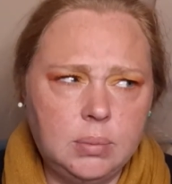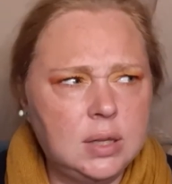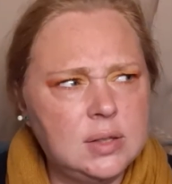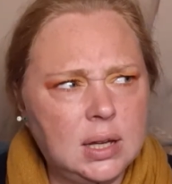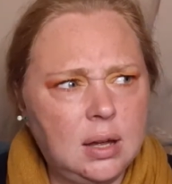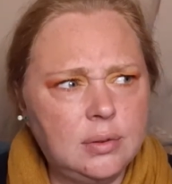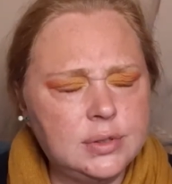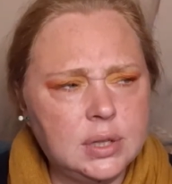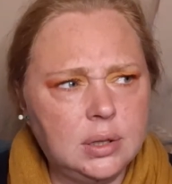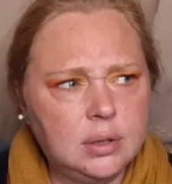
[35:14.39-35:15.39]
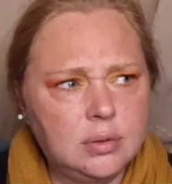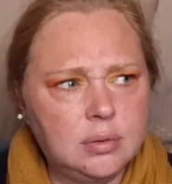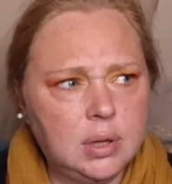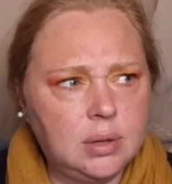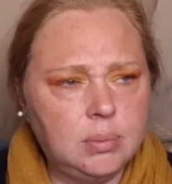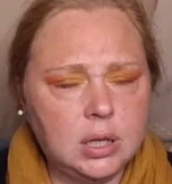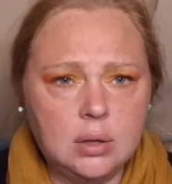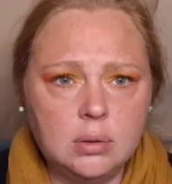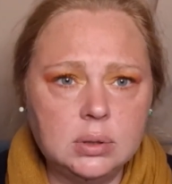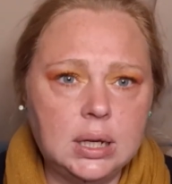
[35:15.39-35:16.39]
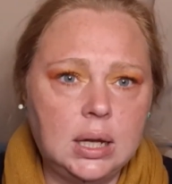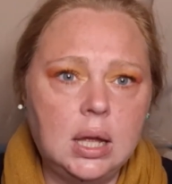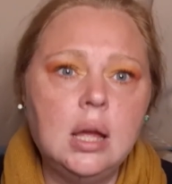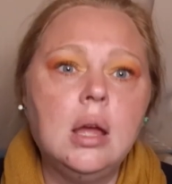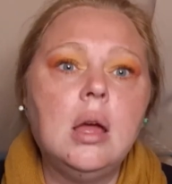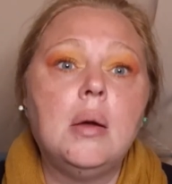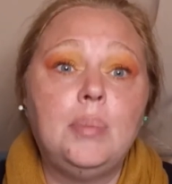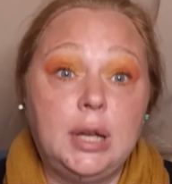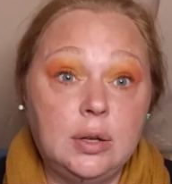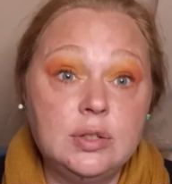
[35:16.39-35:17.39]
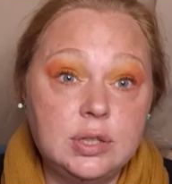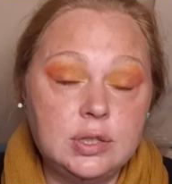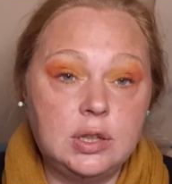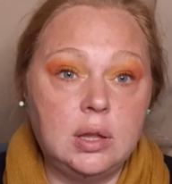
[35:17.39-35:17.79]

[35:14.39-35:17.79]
Is it out of sinus rhythm they called it? Because